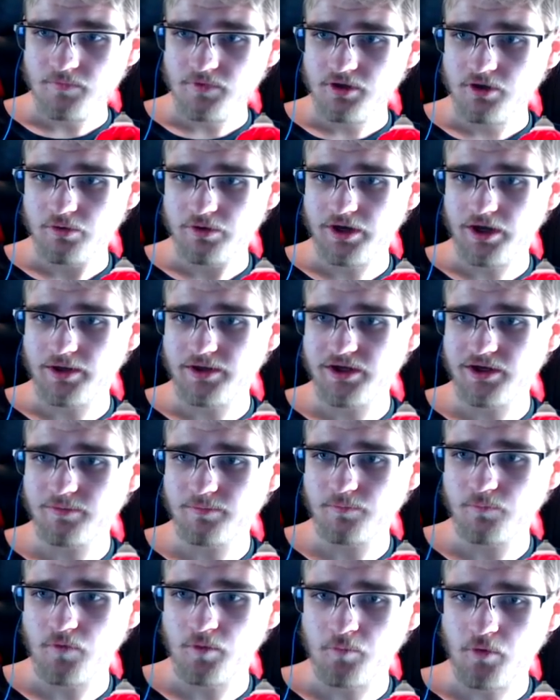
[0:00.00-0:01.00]
Okay, yep,
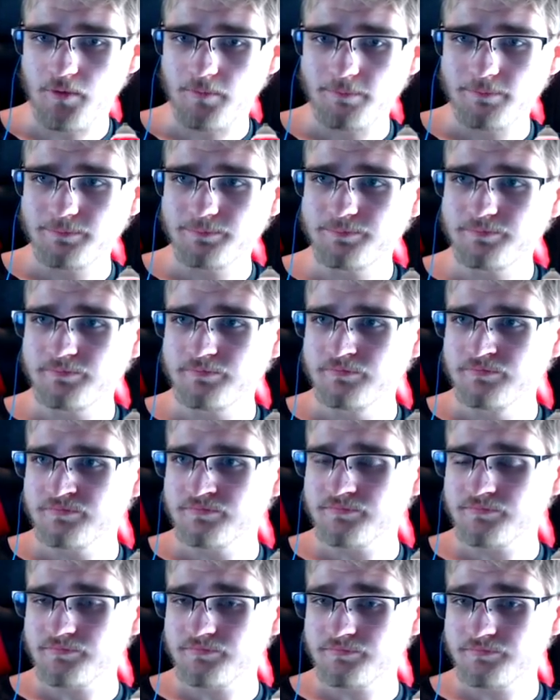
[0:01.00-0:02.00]
one more.
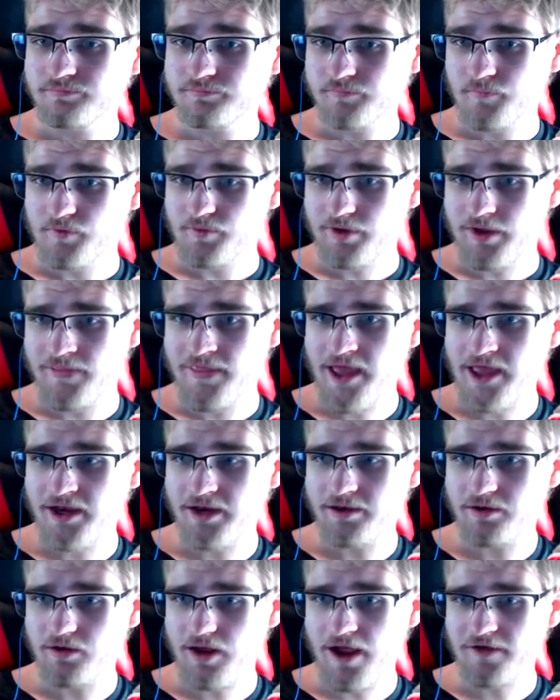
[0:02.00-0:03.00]
And
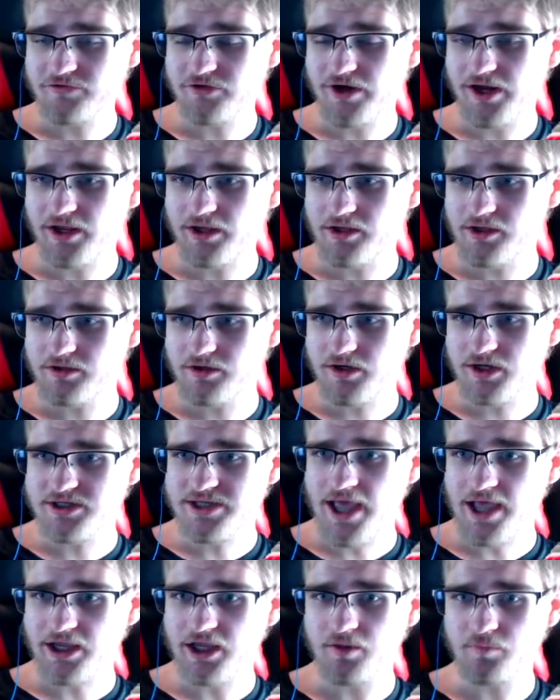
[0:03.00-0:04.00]
then after I
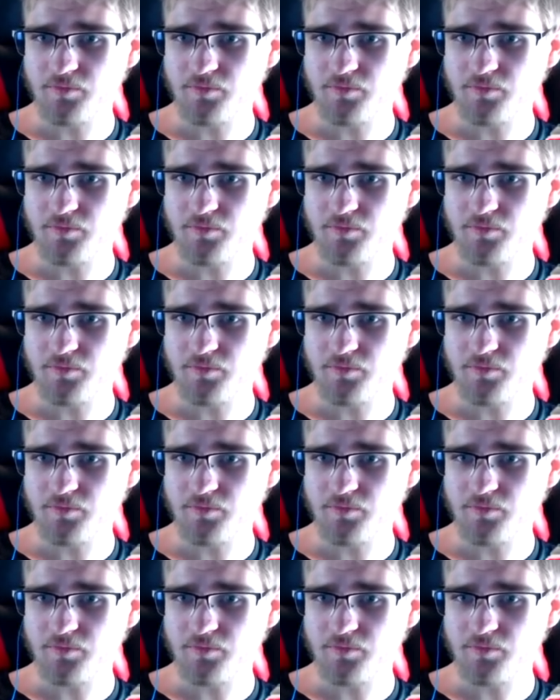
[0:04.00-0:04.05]
attack him